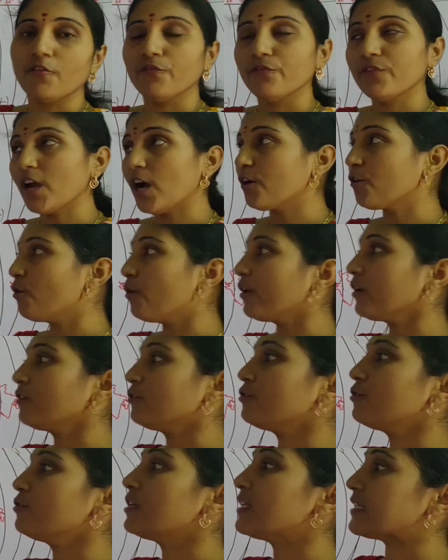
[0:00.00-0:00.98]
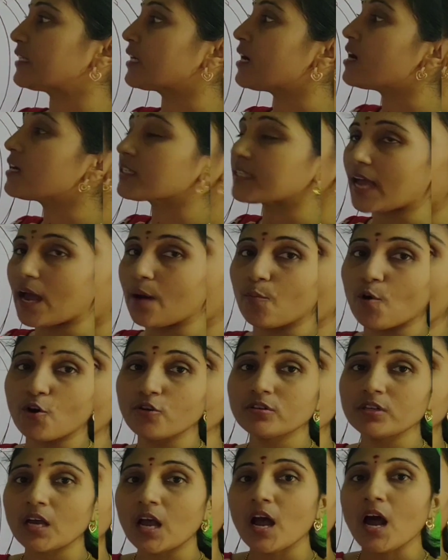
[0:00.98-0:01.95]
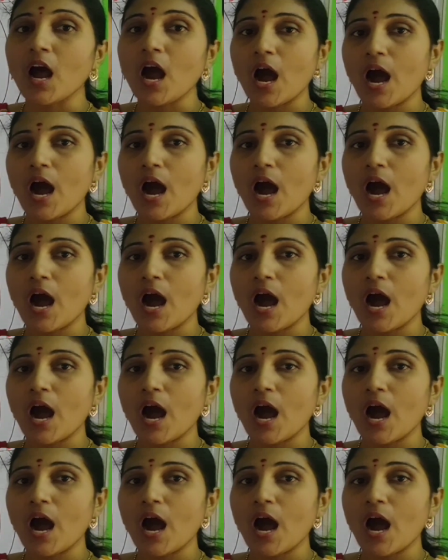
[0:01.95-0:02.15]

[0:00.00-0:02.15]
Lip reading: we are going to discuss about